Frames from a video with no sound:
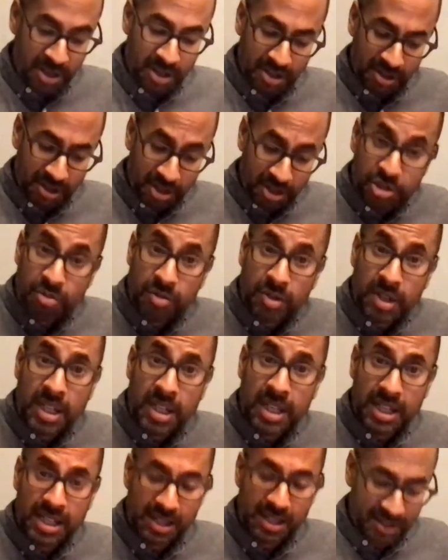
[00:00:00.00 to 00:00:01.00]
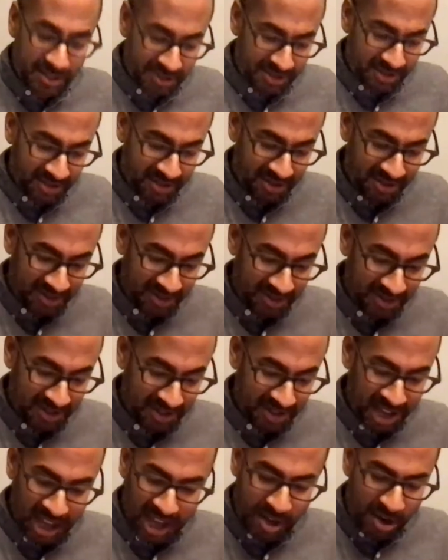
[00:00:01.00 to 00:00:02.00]
The trees
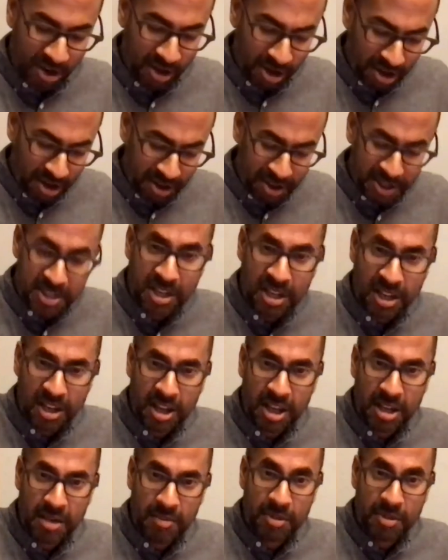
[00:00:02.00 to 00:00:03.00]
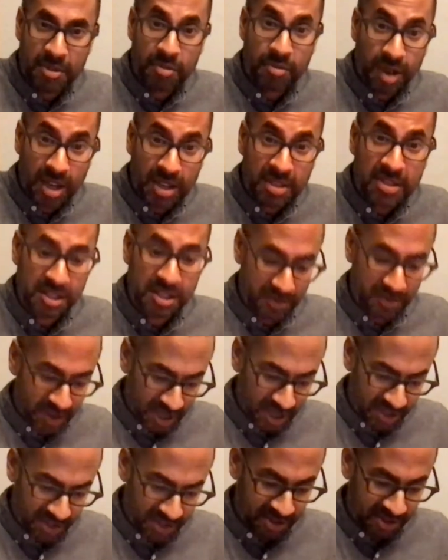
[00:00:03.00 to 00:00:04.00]
had all the time the rest of
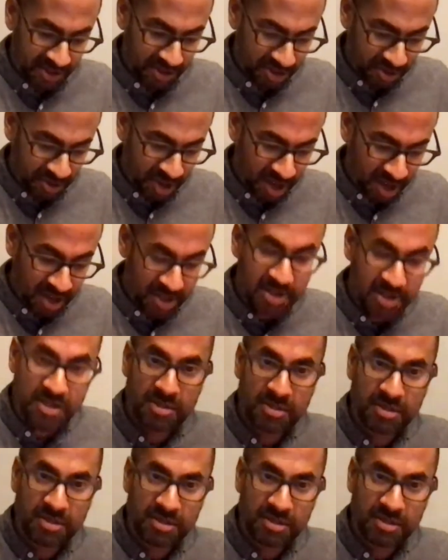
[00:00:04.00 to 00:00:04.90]
us do not.